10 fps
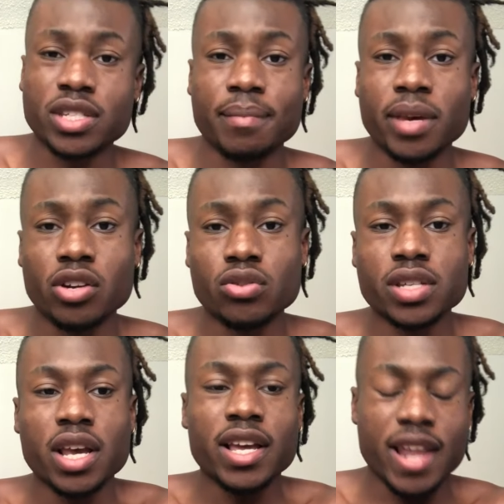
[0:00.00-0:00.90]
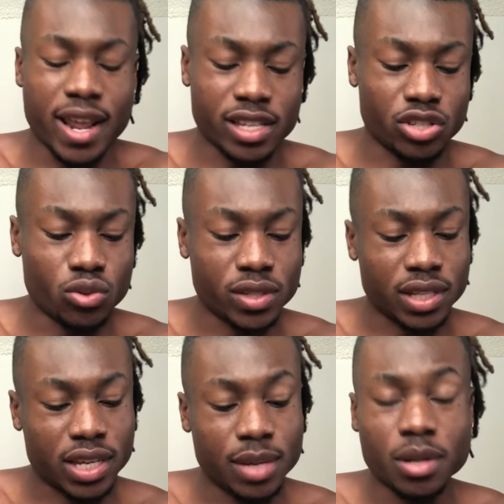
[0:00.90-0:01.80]
and metals that's used to
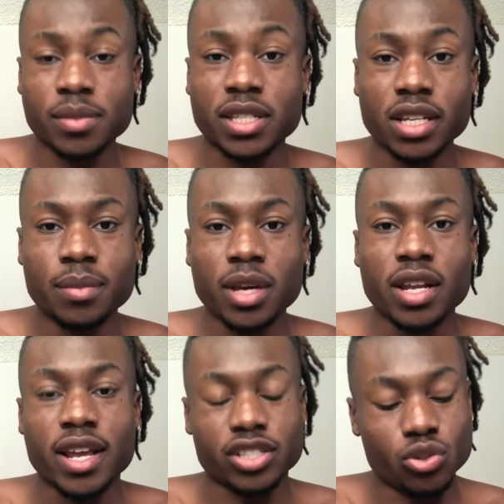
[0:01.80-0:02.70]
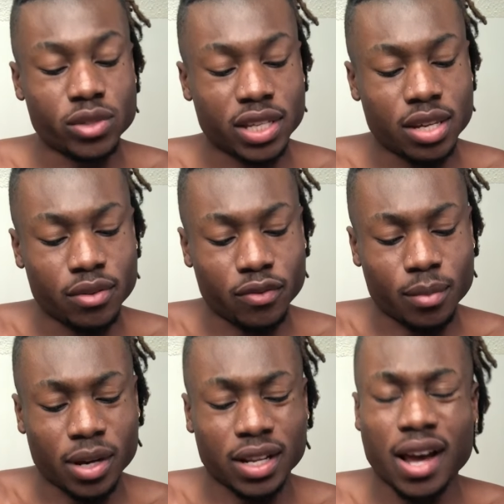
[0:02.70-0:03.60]
keep them asleep, that's used to keep them from
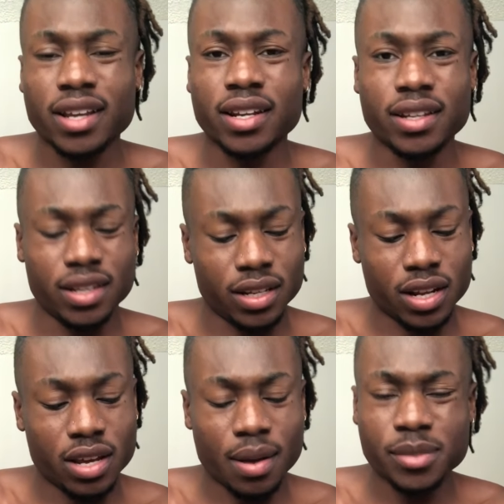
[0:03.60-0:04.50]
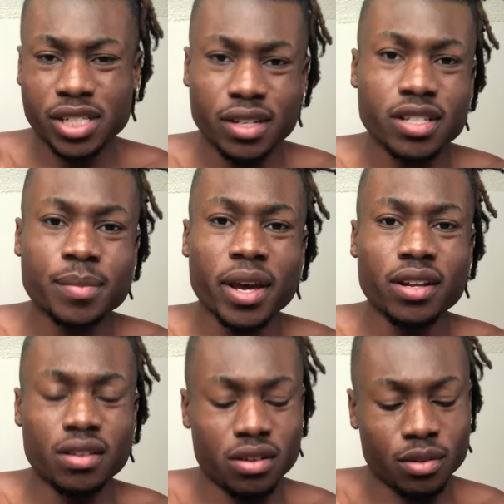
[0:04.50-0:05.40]
unlocking their DNA. I'm gonna share this back to
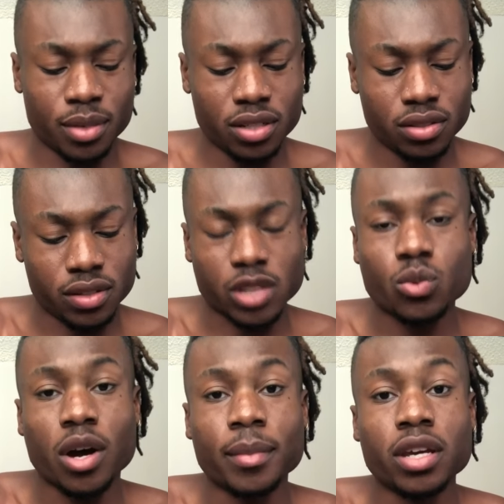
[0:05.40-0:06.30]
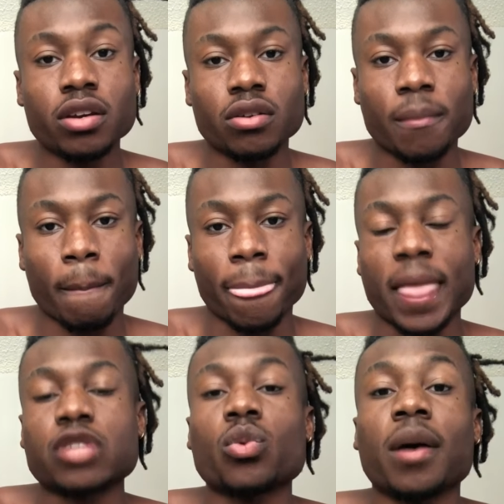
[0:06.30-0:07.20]
y'all, bro. That's why I'm here.
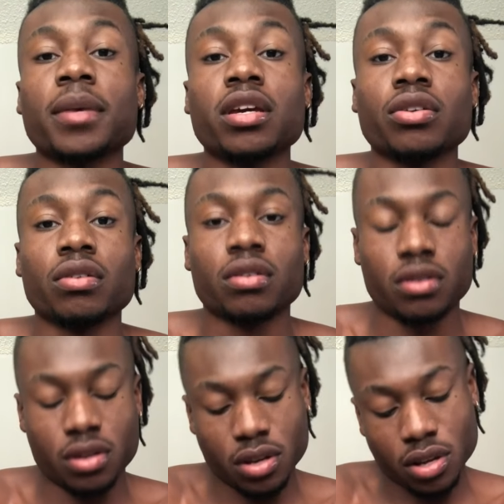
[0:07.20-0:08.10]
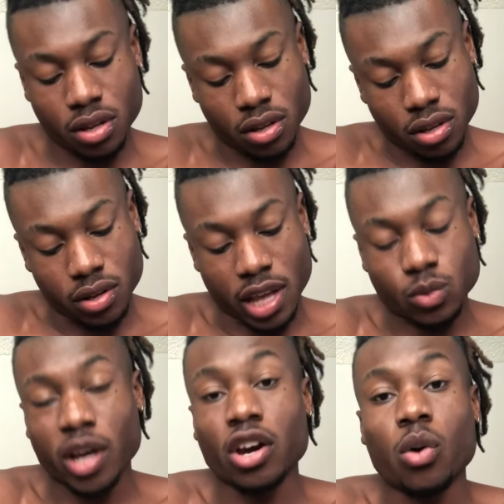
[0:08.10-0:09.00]
That's why I'm here. That's
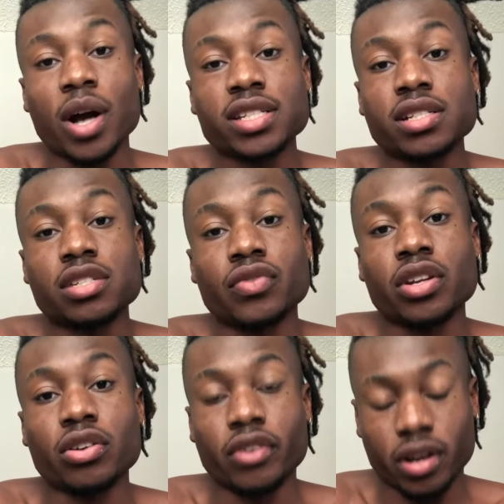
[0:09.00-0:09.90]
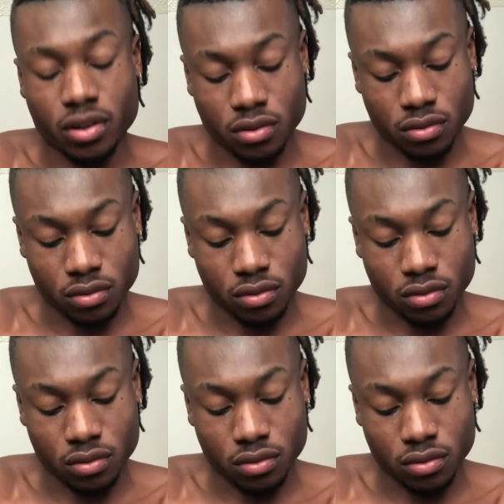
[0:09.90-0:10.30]
why y'all watching this video right now.